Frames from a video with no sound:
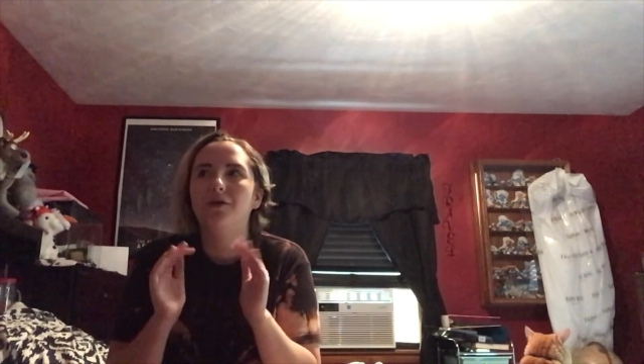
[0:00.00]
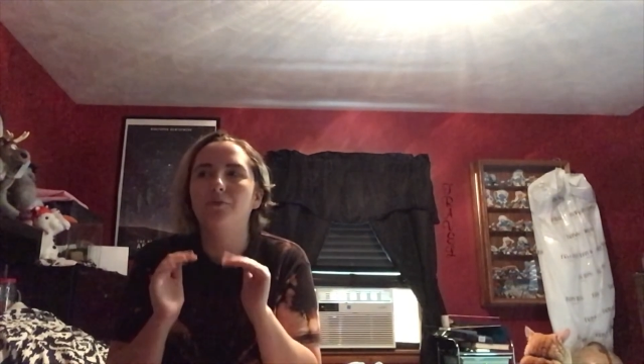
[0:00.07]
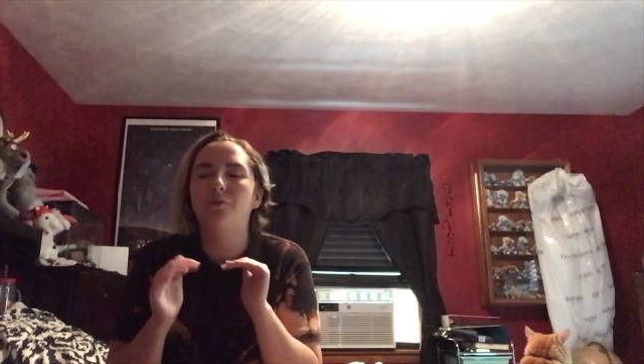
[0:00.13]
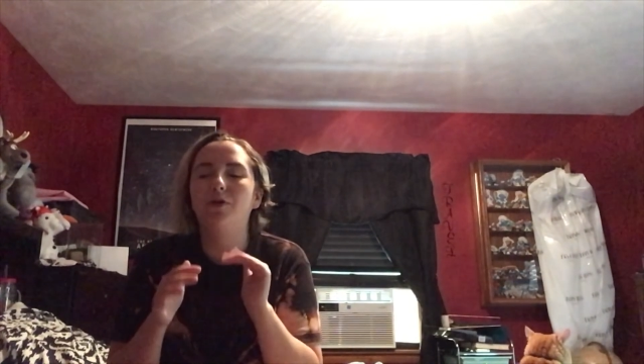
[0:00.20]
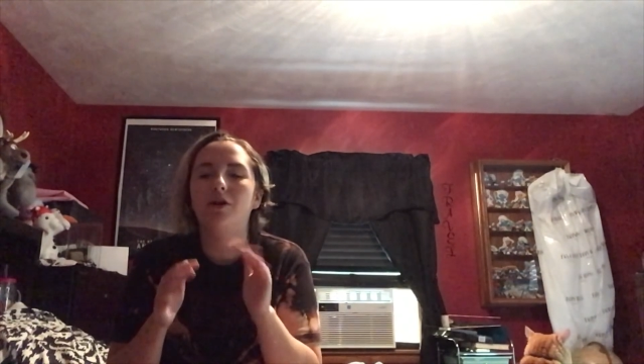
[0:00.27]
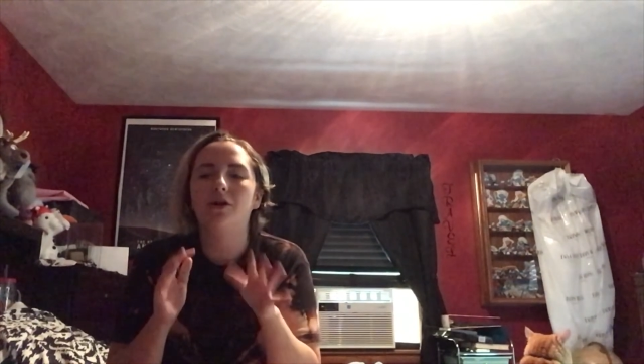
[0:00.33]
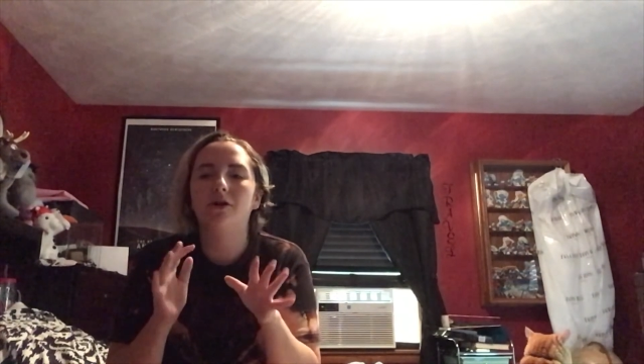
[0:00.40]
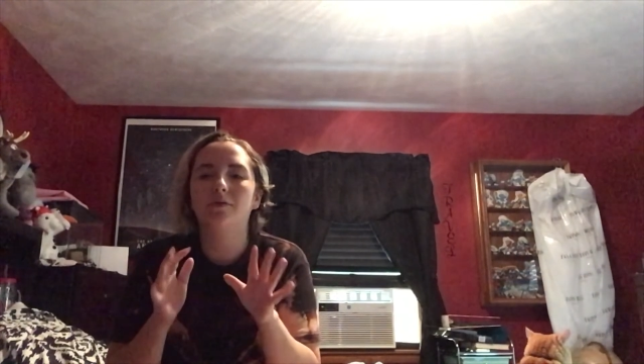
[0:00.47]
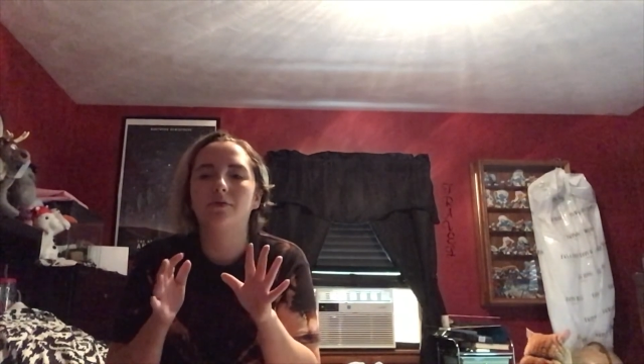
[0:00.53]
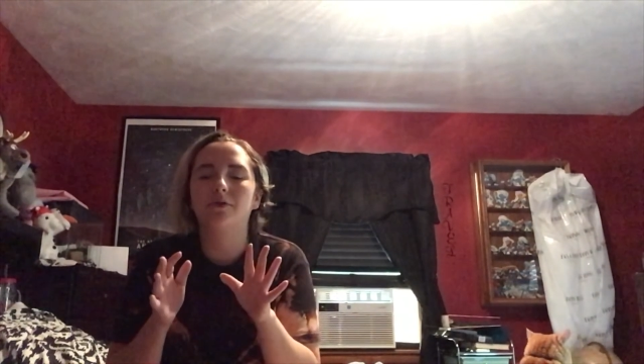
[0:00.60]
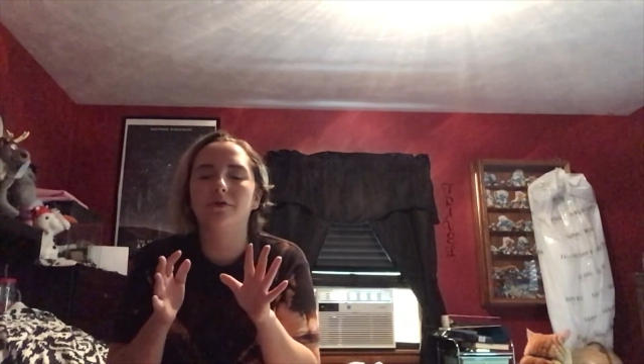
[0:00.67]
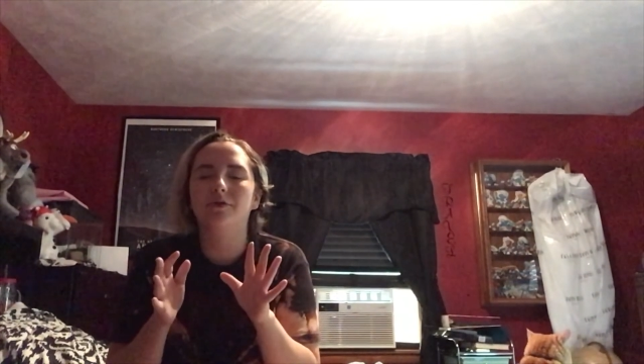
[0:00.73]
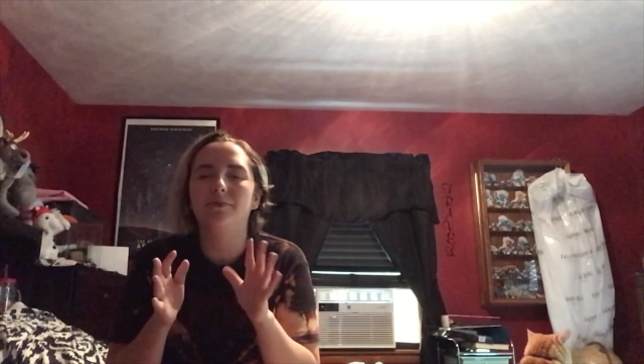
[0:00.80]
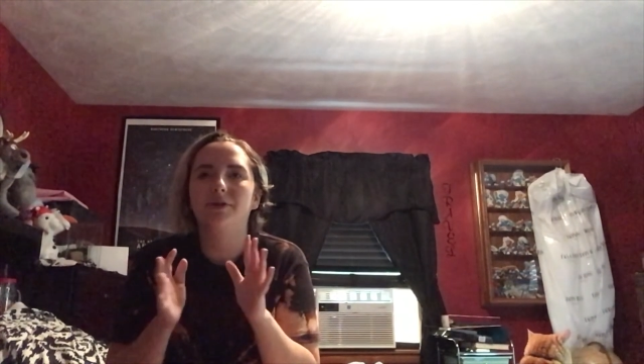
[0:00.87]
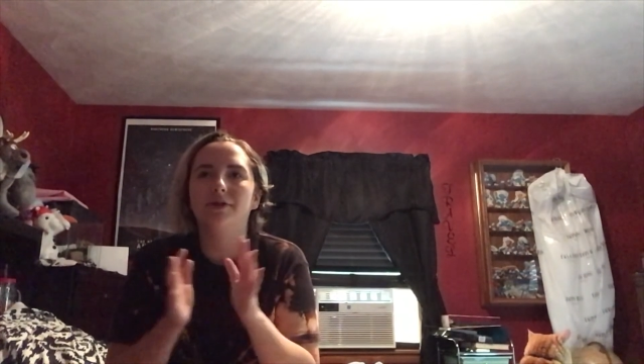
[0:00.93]
We call it
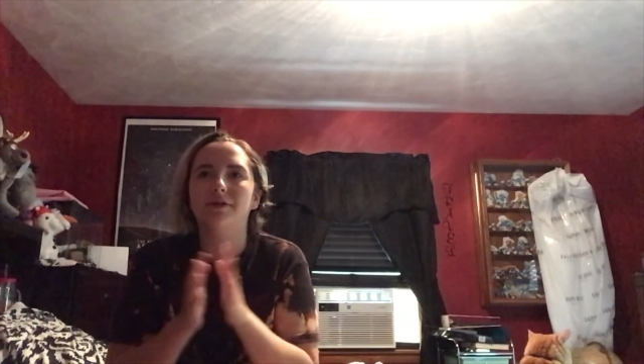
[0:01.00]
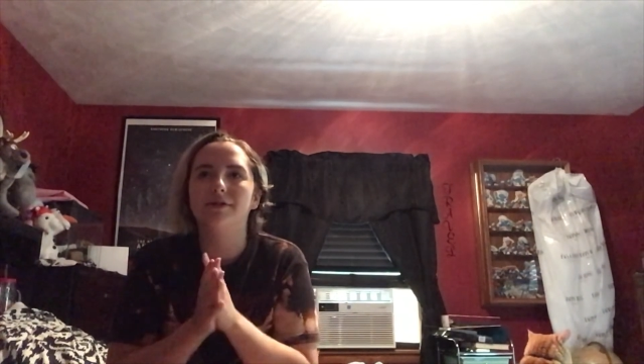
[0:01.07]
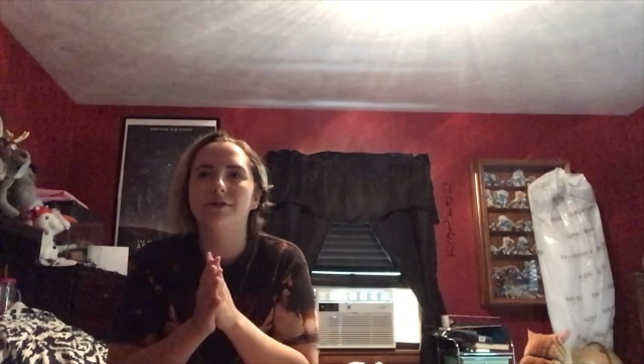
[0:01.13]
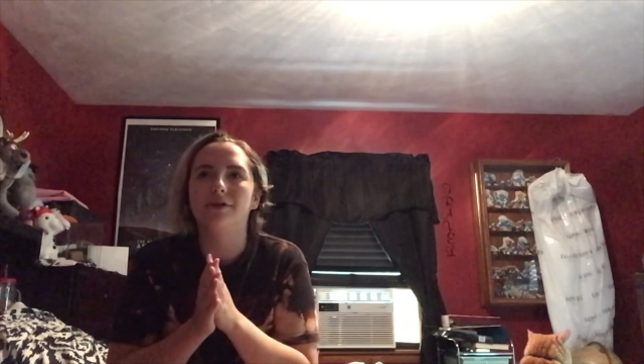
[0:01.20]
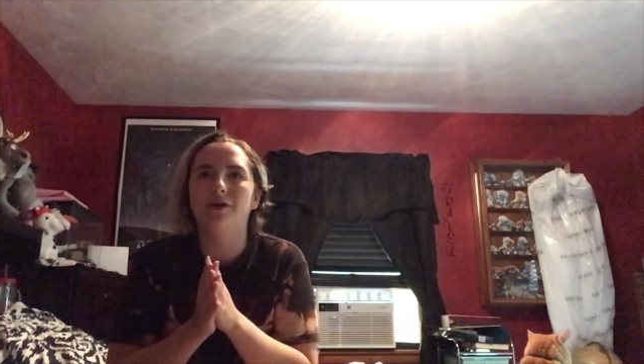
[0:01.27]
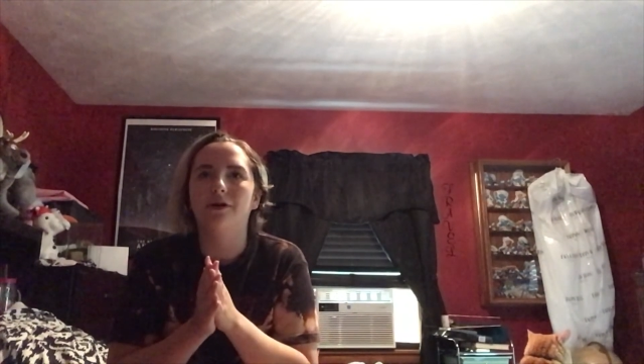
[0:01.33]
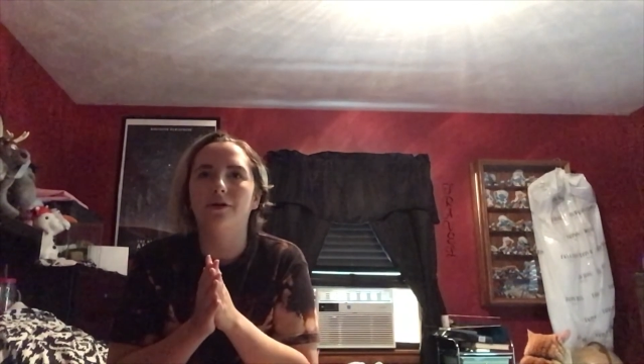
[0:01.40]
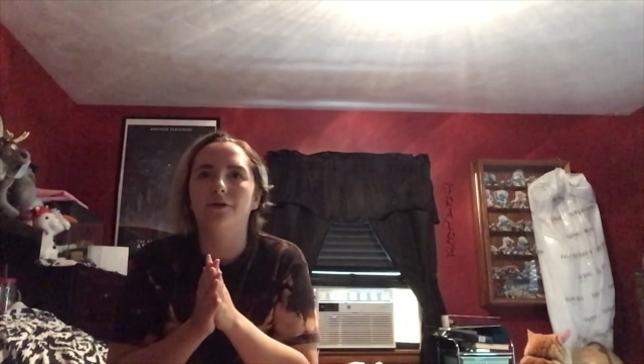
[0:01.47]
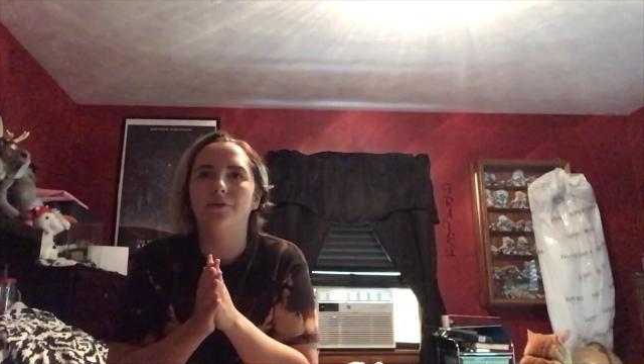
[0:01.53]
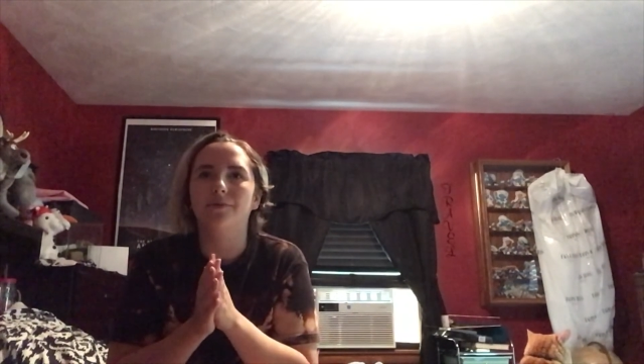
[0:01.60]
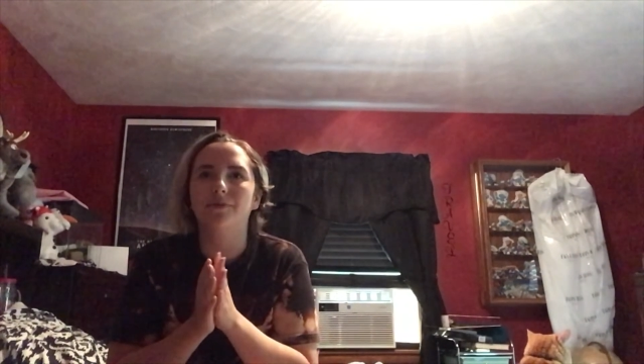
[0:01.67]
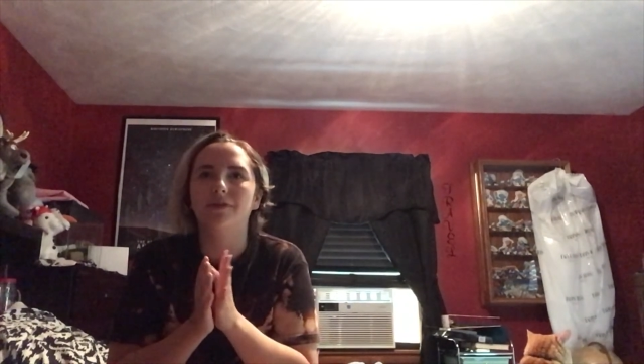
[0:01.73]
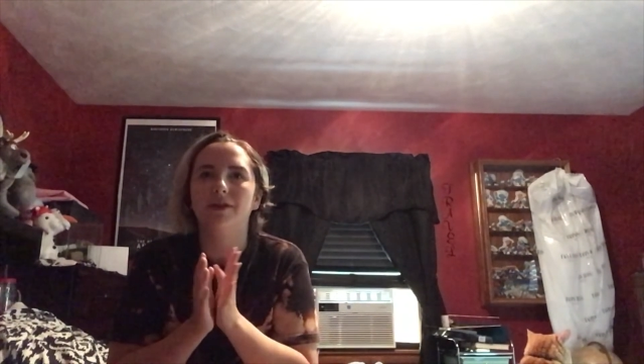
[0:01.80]
recruitment. So